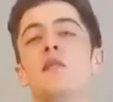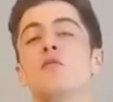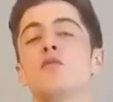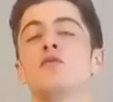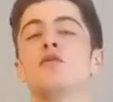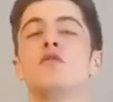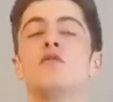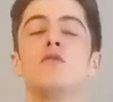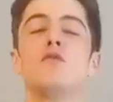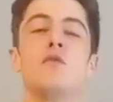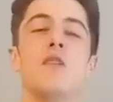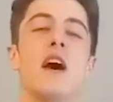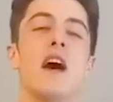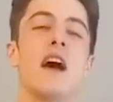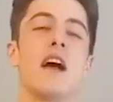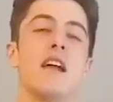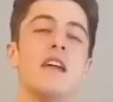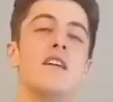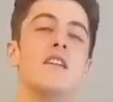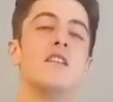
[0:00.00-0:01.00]
able to do
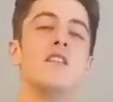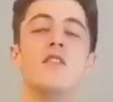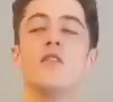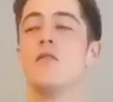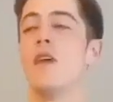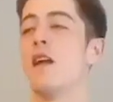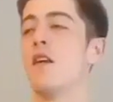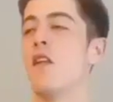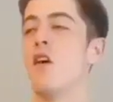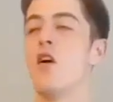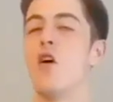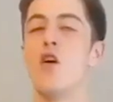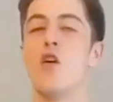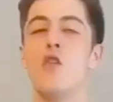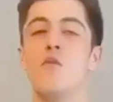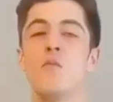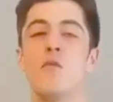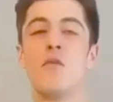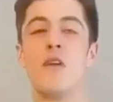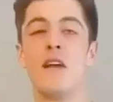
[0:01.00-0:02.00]
that around the home,